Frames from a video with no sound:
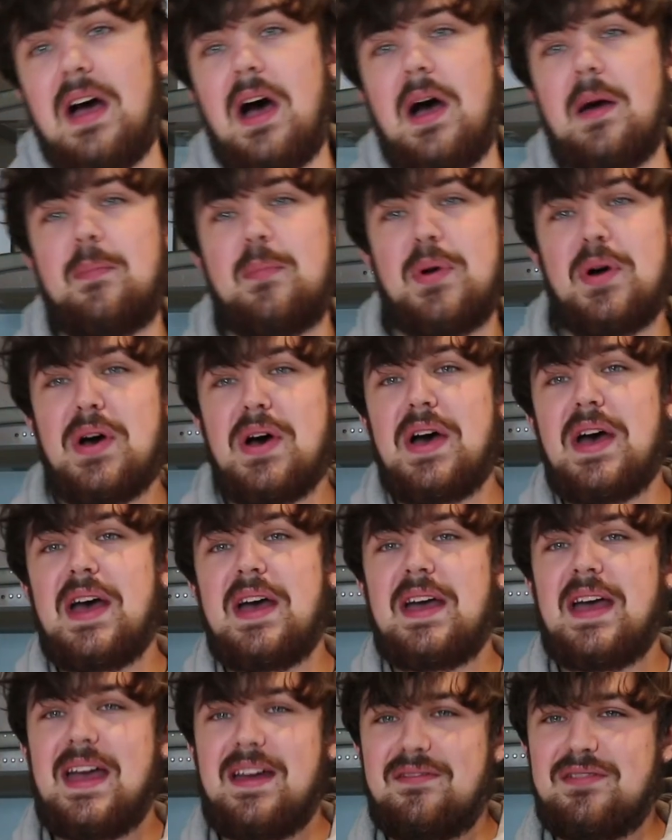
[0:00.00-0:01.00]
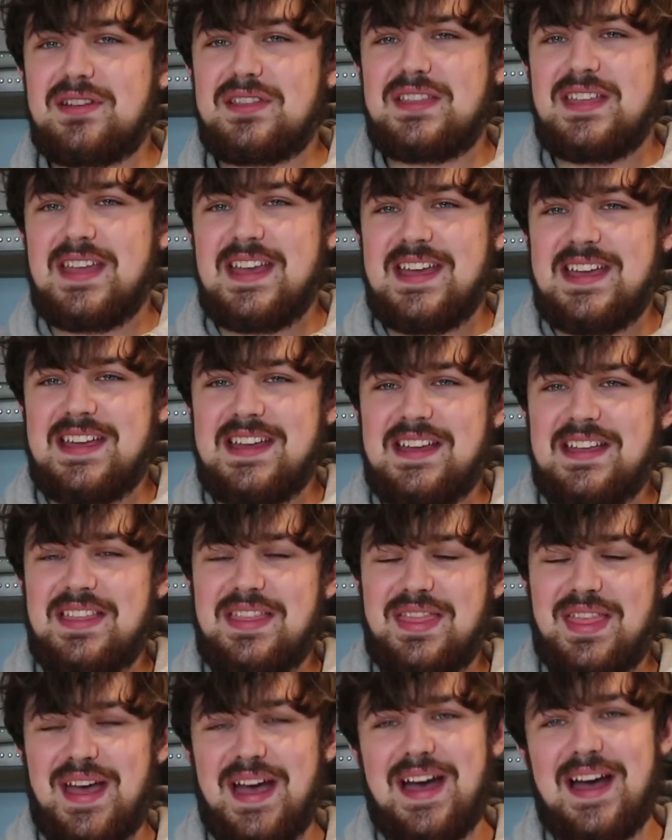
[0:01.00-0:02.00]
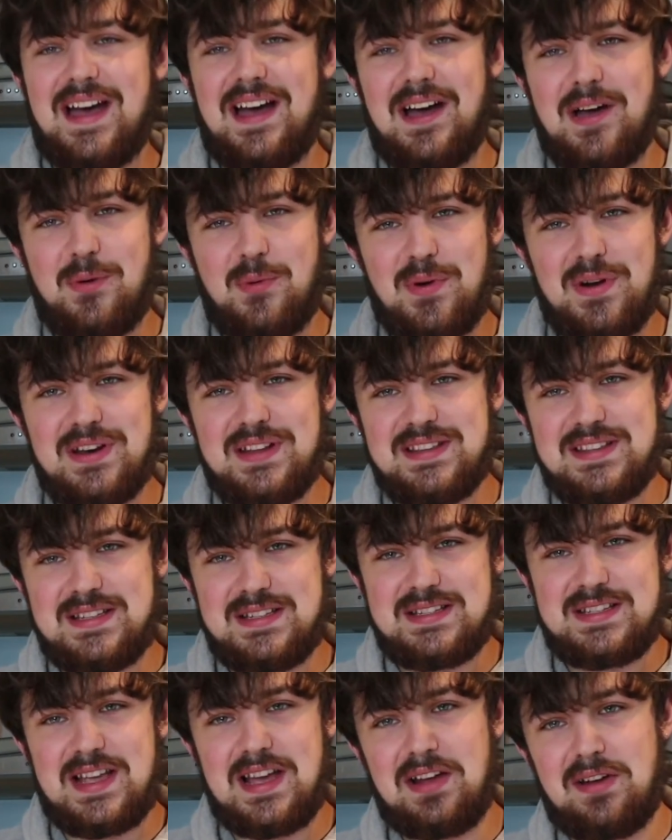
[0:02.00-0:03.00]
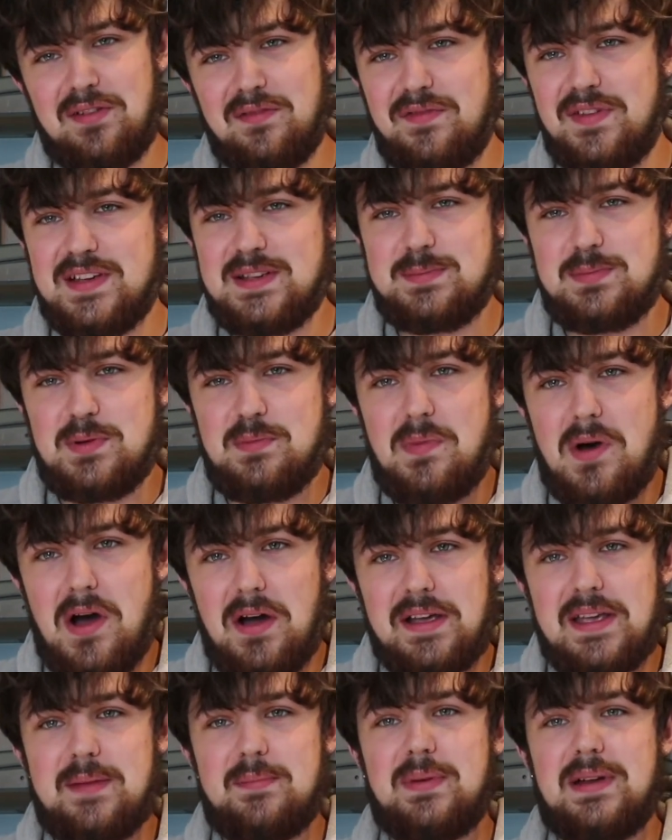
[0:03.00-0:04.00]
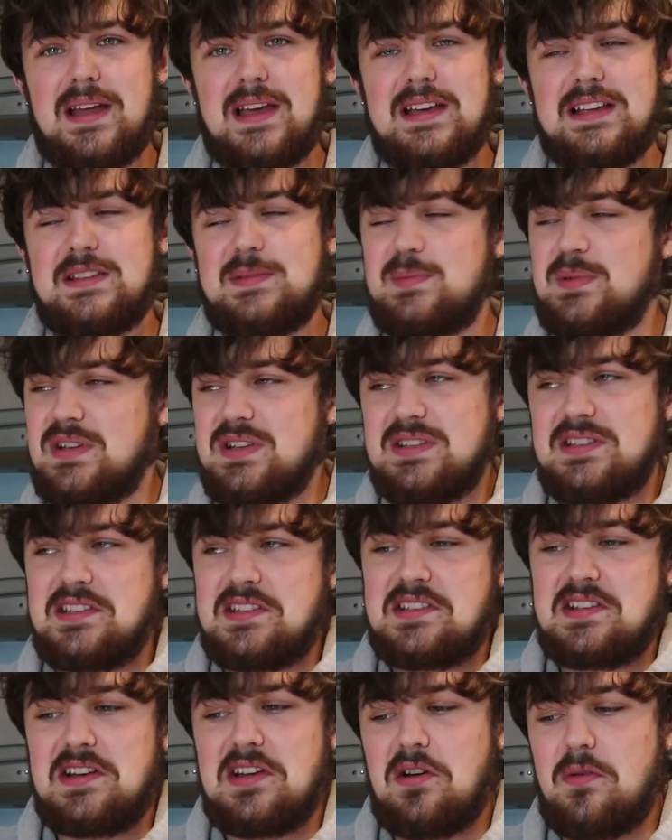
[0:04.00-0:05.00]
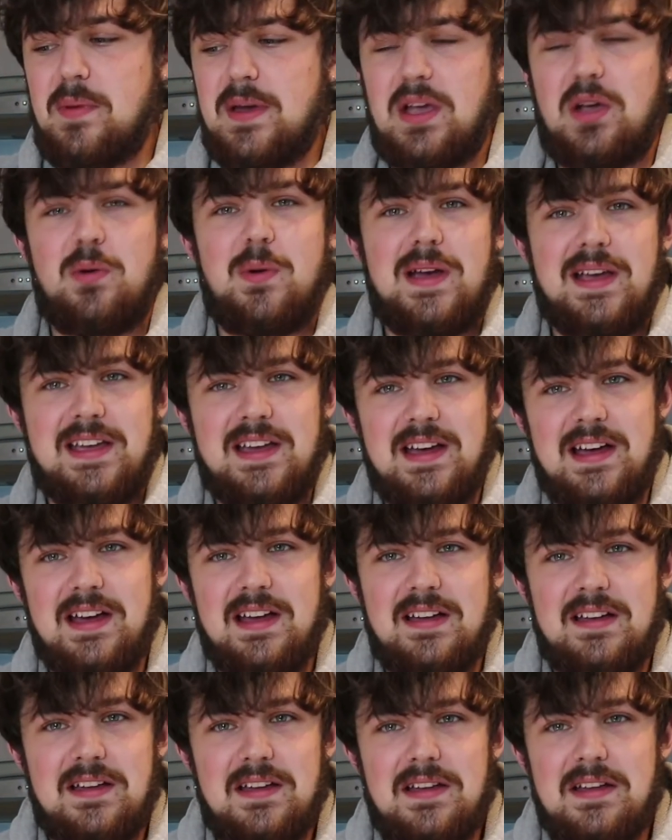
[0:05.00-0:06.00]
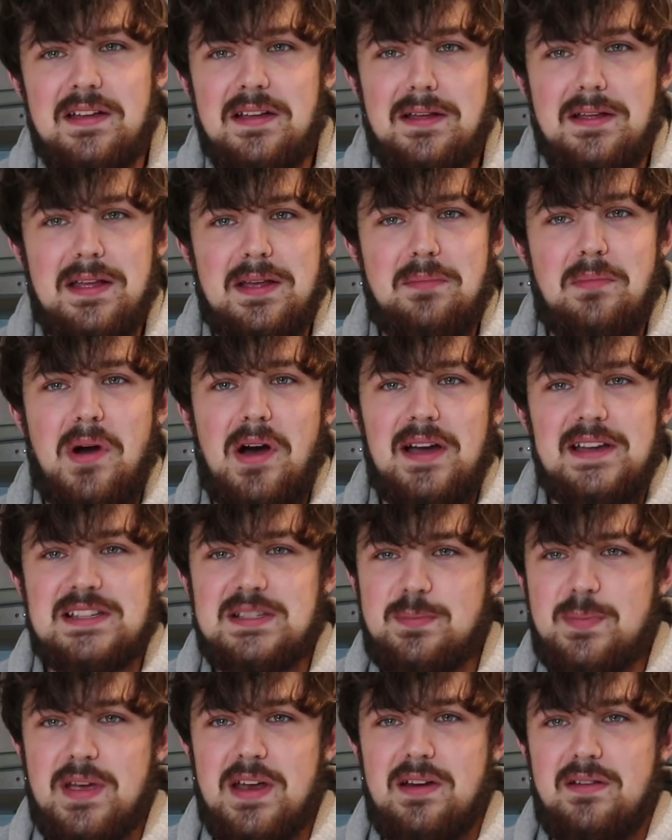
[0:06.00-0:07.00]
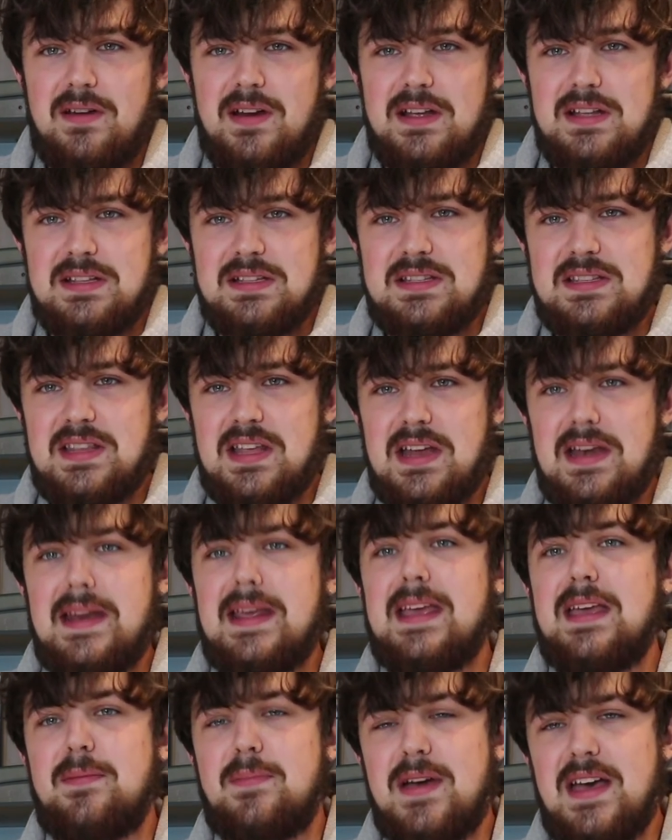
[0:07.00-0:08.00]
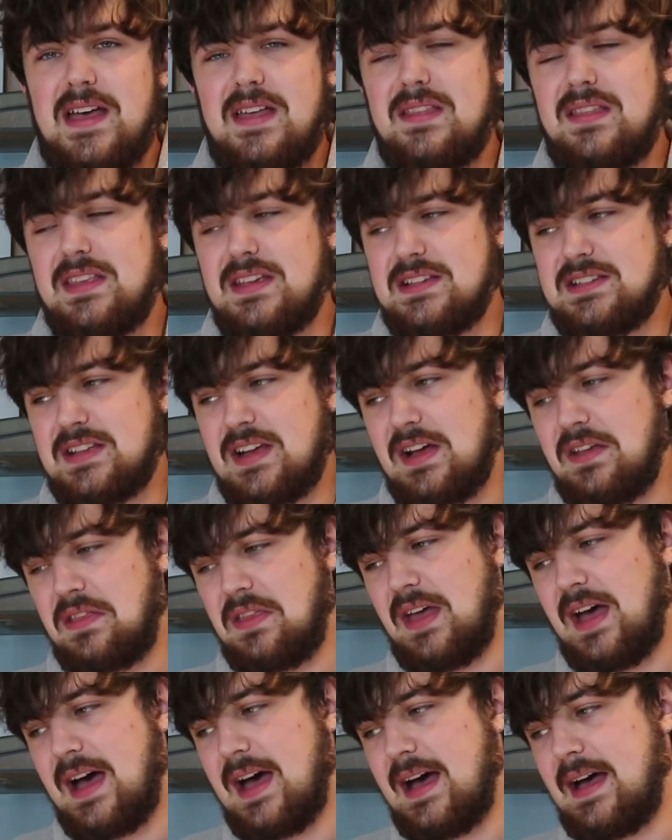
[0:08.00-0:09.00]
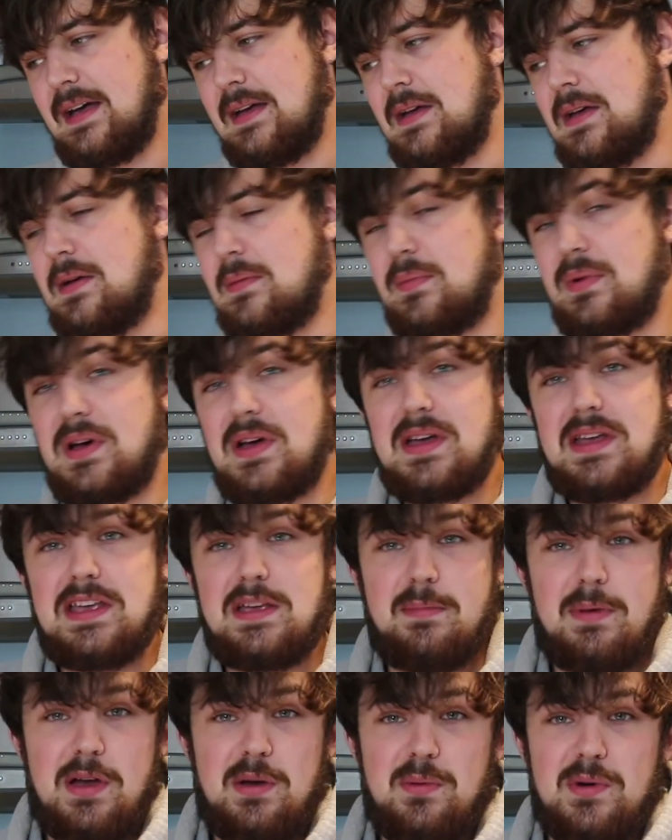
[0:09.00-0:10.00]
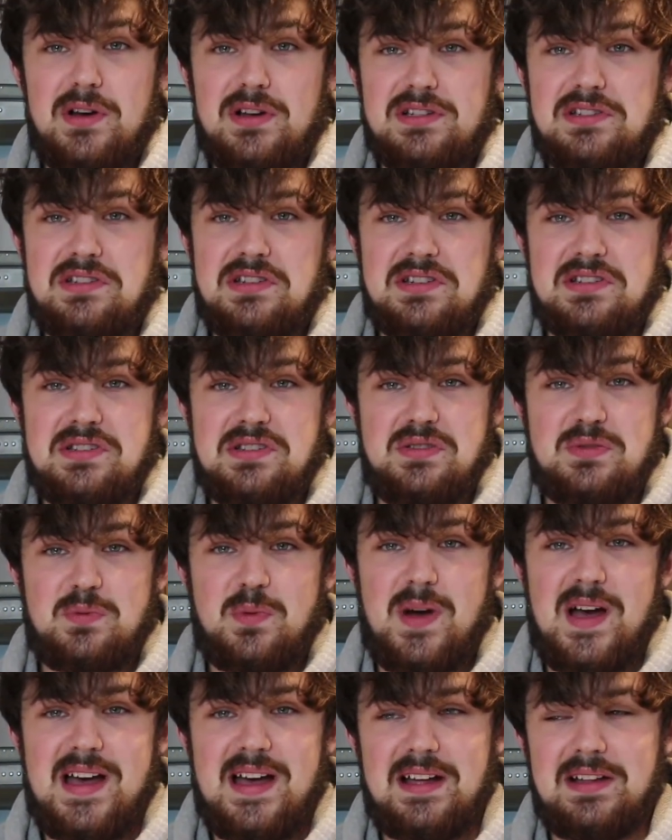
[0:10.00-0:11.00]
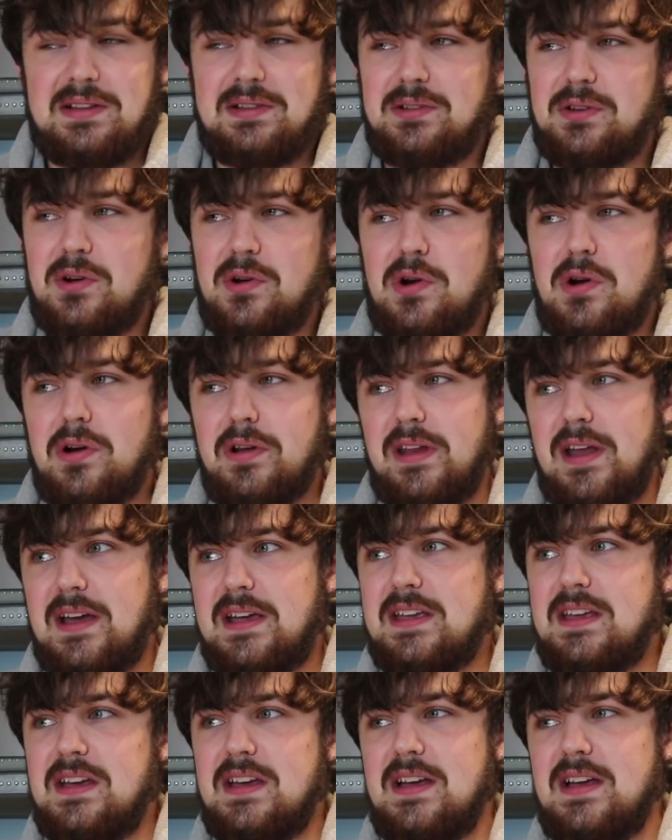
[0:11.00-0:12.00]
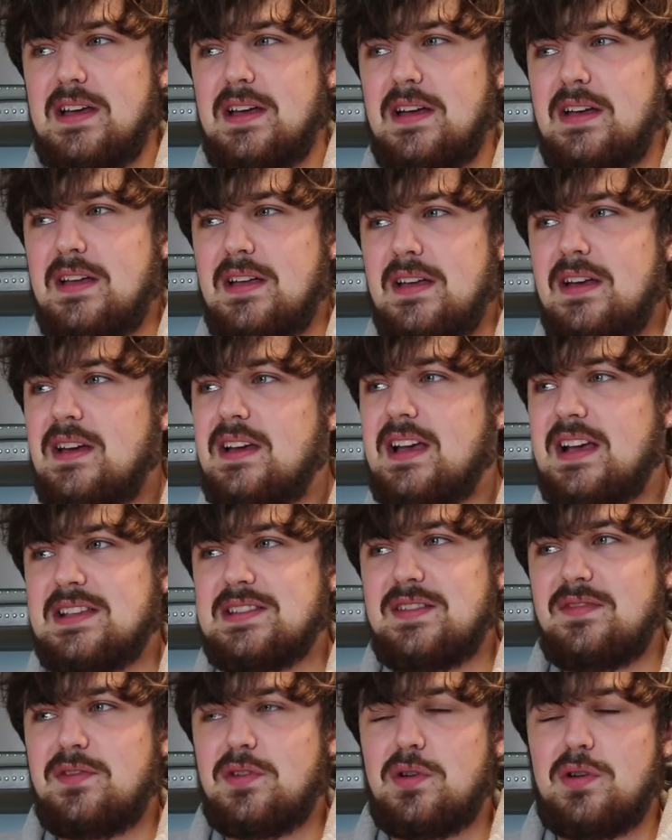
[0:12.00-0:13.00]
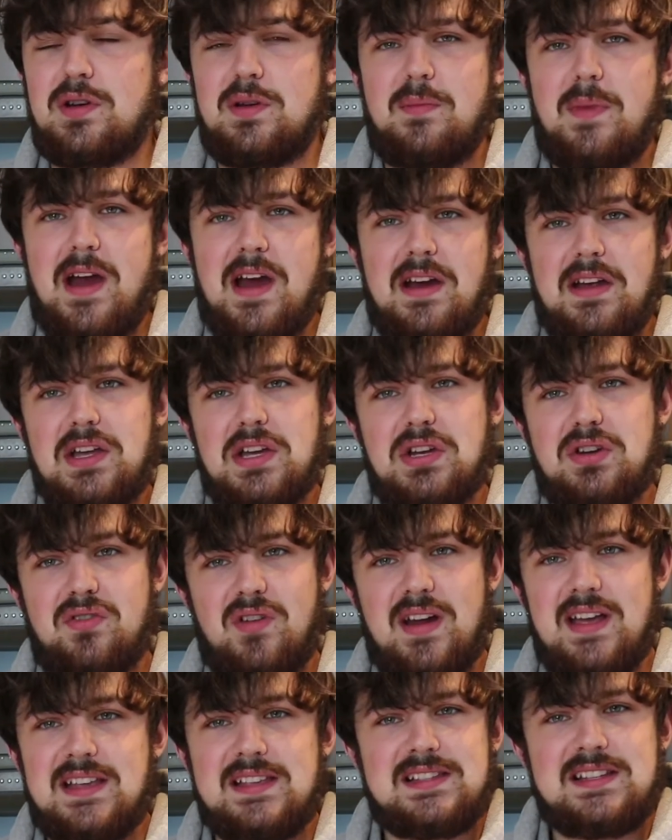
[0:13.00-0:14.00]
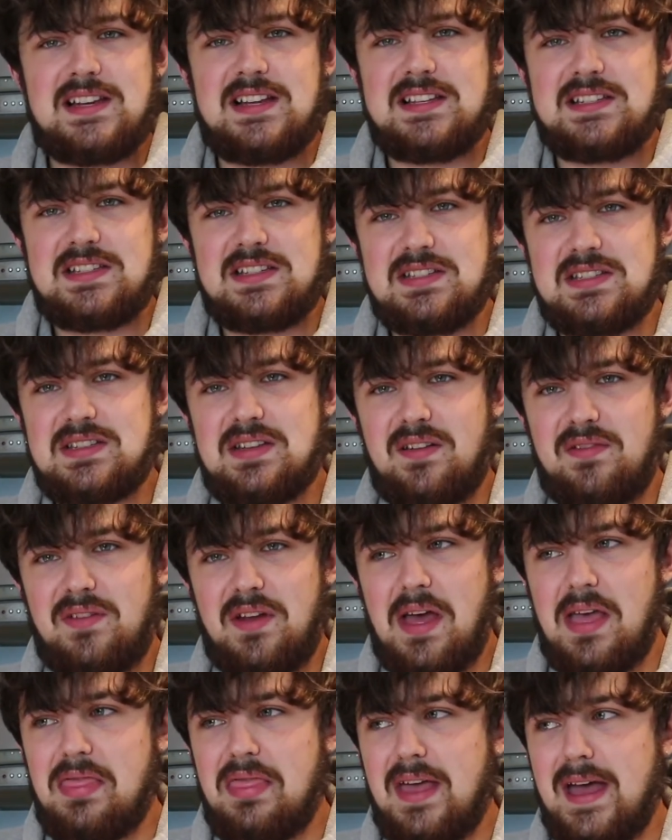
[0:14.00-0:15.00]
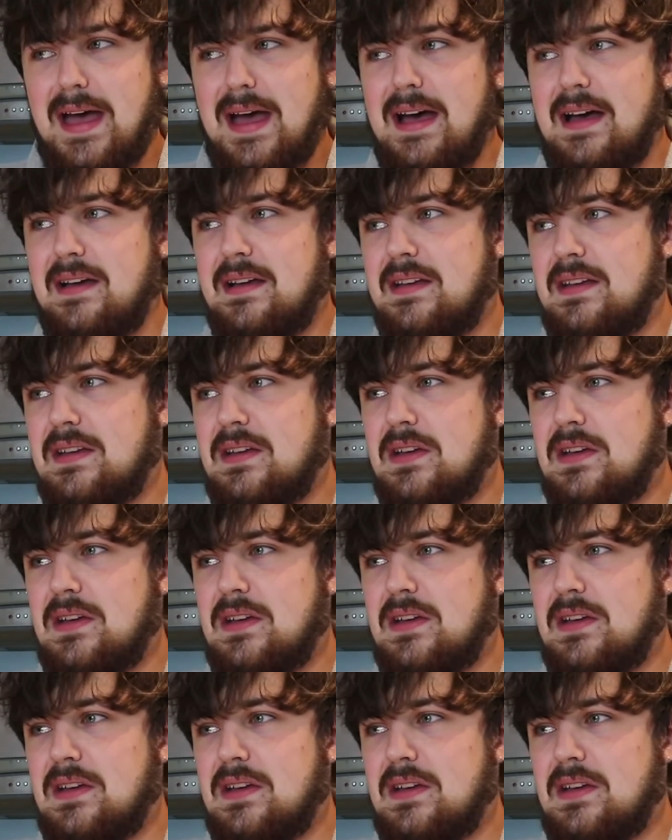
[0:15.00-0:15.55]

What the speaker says: I put everything that I wanted to sell on Facebook Marketplace because it's a little bit quicker in my experience than eBay and things like that. But eBay works just as well, or like I guess if you're in America, Craigslist and stuff like that.